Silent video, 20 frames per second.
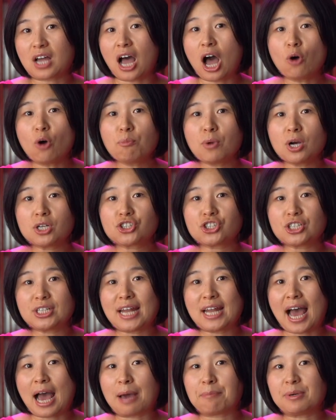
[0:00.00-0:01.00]
how much
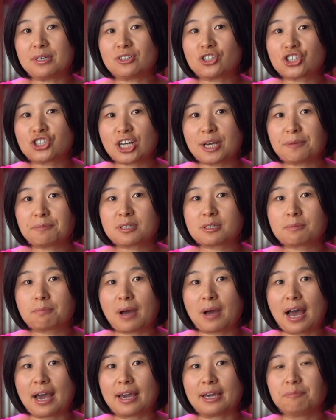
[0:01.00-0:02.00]
it had been shaped
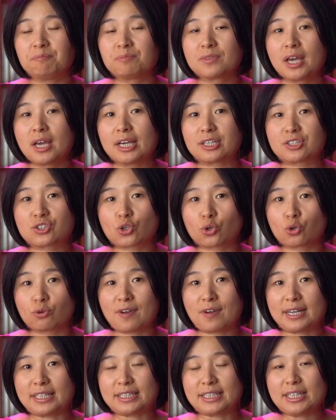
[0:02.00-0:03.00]
by external
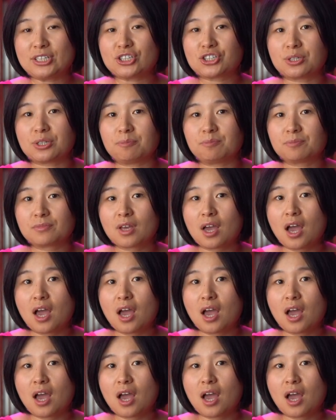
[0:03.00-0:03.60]
validation.